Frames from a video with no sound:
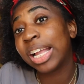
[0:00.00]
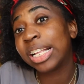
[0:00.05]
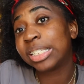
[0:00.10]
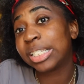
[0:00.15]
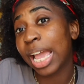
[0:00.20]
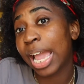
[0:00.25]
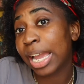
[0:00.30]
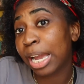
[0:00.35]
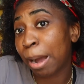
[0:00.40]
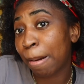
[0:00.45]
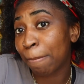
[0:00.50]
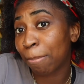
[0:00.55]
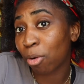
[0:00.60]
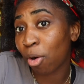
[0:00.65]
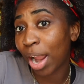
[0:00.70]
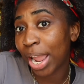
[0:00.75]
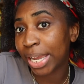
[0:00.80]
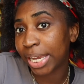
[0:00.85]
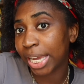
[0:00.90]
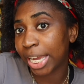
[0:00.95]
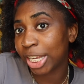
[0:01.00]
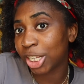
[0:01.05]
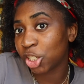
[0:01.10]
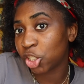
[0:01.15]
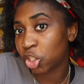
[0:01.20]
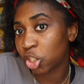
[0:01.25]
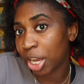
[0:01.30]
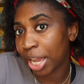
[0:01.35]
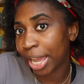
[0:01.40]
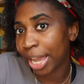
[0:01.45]
then take a break
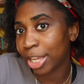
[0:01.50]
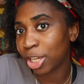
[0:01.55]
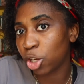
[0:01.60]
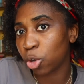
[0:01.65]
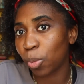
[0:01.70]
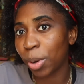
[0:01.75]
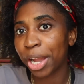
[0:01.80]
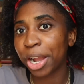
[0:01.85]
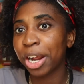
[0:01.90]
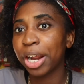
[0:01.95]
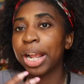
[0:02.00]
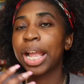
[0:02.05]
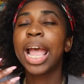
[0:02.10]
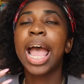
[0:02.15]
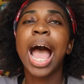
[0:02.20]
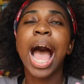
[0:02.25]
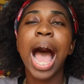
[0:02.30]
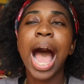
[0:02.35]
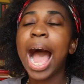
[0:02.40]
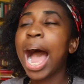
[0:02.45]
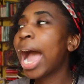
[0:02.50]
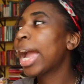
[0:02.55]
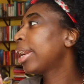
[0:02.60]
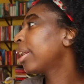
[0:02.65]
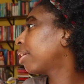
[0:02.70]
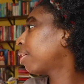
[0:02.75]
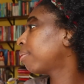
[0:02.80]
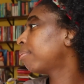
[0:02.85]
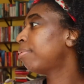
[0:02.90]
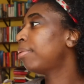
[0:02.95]
in January? I
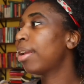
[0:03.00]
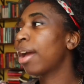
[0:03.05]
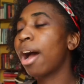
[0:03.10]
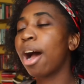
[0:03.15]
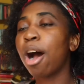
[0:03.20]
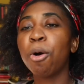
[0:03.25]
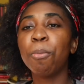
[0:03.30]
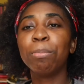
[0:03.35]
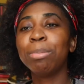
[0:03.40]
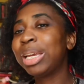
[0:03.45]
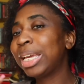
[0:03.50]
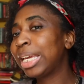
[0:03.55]
don't know.